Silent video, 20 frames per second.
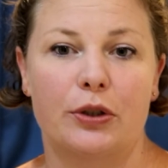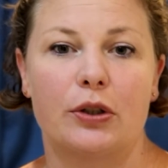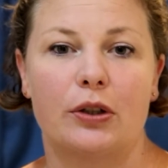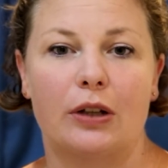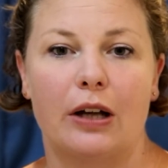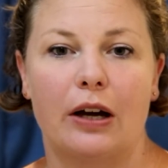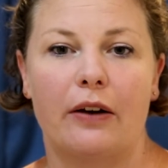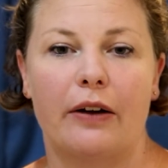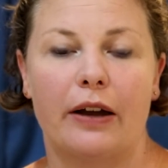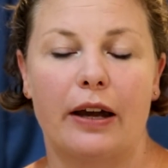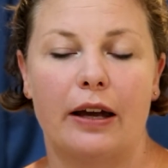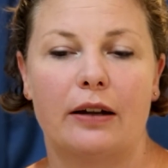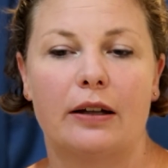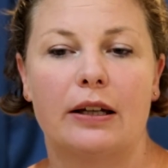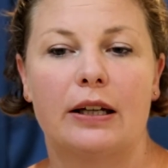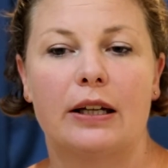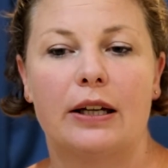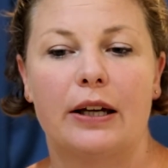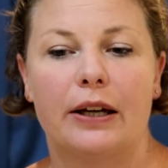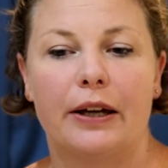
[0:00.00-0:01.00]
to now
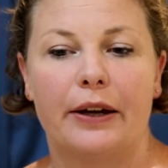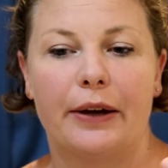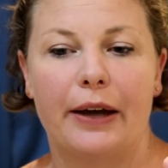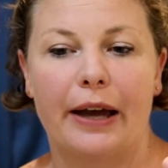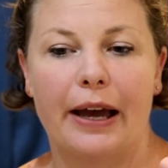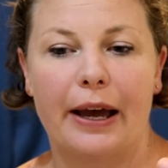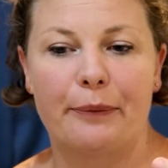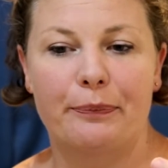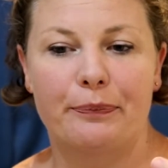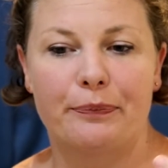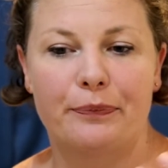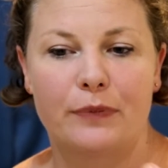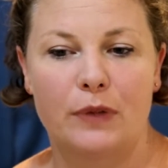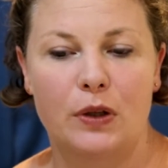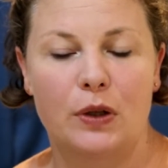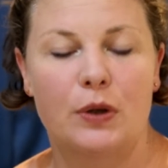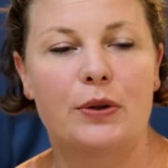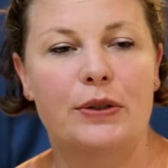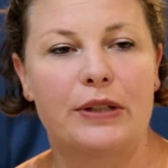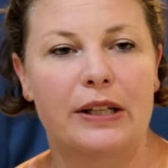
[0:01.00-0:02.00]
um,
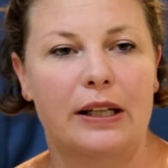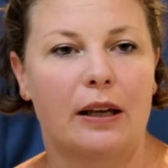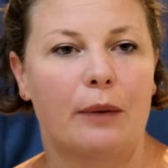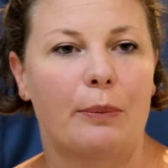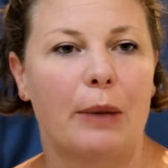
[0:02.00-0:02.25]
using